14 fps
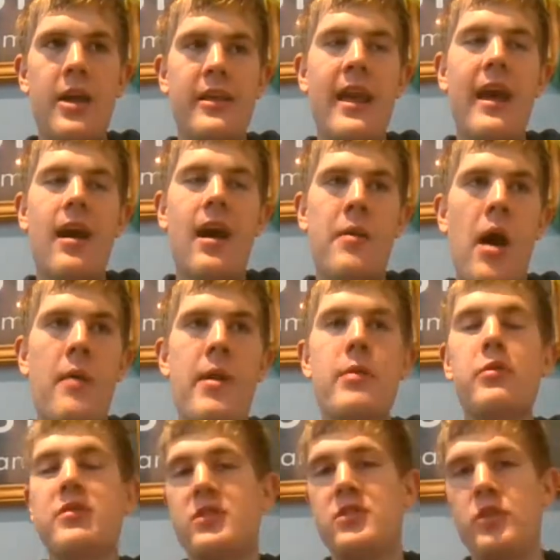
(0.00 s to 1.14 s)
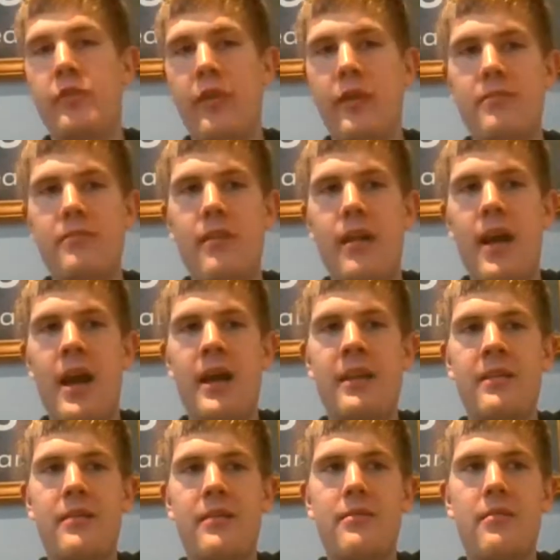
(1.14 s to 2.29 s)
yeah, I'm able to suffer.
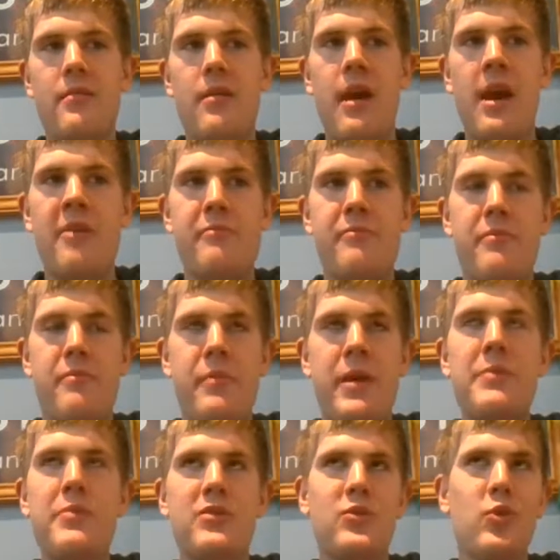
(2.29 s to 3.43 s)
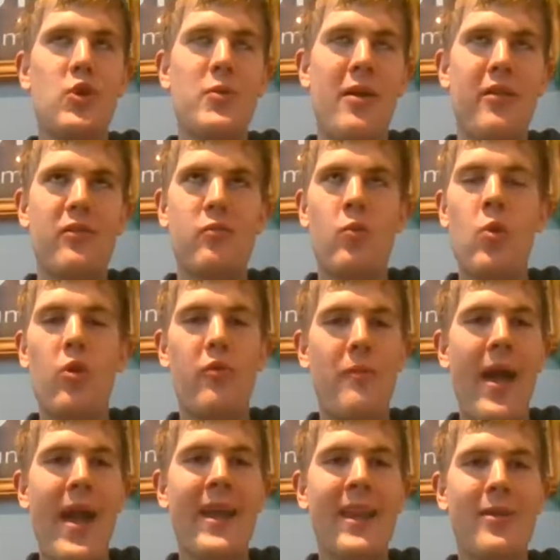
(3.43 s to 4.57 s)
And people talk about this wall
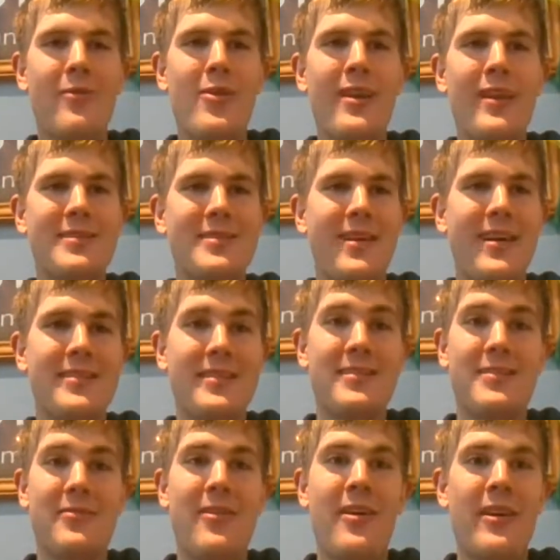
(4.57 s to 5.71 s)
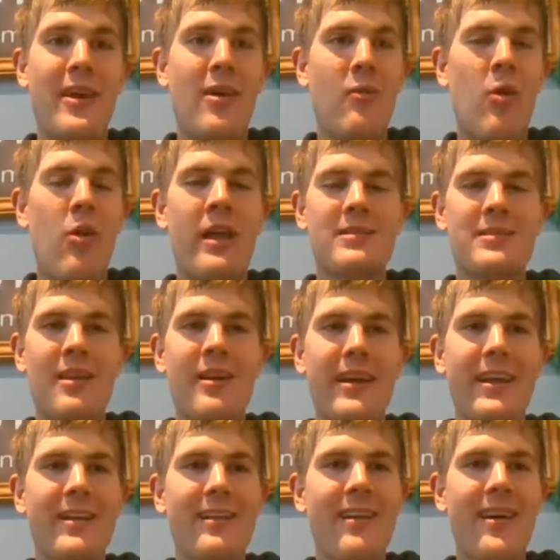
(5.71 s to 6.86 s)
of pain, and I'm really excited to find out what that's
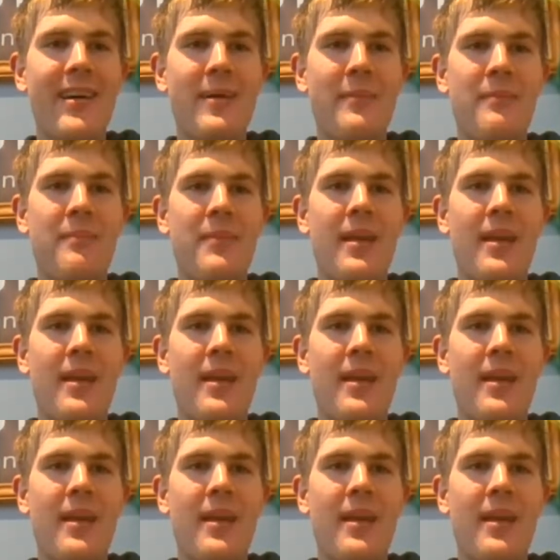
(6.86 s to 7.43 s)
like. I